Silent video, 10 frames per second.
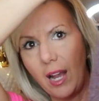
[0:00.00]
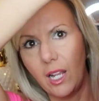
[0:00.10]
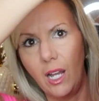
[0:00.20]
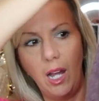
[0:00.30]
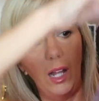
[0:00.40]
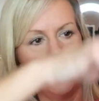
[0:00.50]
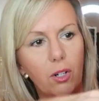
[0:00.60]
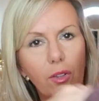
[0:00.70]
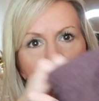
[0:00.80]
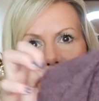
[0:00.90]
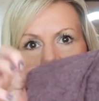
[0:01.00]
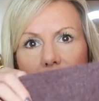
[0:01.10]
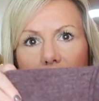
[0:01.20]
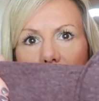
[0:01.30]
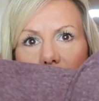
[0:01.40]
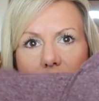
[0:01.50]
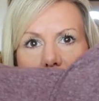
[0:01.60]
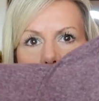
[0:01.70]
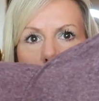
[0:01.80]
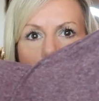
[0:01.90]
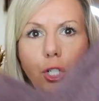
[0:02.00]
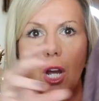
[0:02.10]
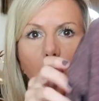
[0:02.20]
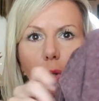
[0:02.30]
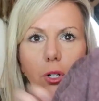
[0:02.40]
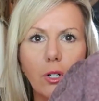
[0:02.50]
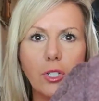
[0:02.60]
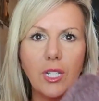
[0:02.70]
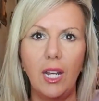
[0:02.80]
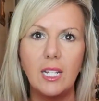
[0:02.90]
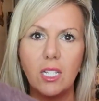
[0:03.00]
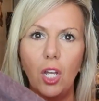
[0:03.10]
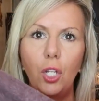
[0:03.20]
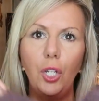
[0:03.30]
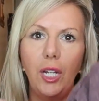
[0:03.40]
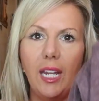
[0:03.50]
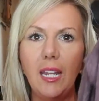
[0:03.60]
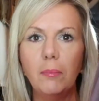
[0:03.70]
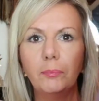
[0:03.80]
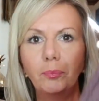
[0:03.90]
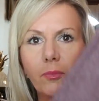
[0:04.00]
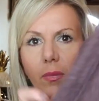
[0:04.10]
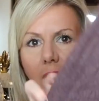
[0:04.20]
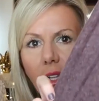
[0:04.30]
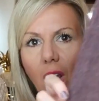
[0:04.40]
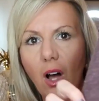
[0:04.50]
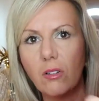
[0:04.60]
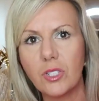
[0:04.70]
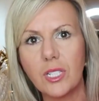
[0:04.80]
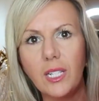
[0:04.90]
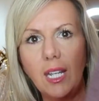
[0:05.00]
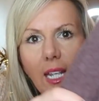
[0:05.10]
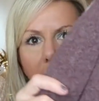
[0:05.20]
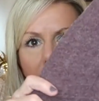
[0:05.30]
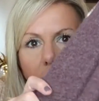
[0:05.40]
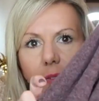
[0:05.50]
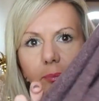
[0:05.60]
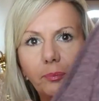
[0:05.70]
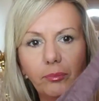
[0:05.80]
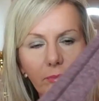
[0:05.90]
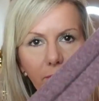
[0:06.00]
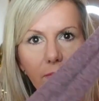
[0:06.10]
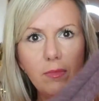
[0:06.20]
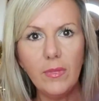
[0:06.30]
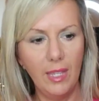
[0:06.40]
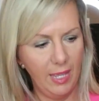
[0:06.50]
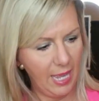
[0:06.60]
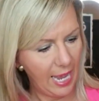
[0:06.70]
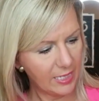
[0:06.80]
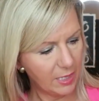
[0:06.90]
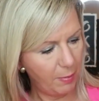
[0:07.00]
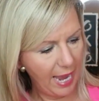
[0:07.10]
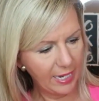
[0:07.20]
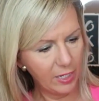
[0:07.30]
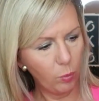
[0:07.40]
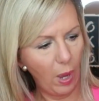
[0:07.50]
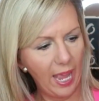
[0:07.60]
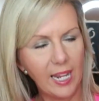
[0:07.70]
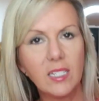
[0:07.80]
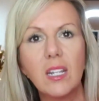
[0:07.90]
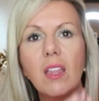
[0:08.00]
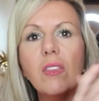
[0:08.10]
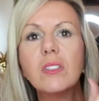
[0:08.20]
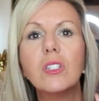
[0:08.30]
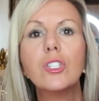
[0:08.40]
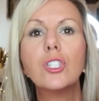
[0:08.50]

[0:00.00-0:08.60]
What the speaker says: that color. It's got the cold shoulders. It is a hoodie. Long sleeve, has the banded waist. This is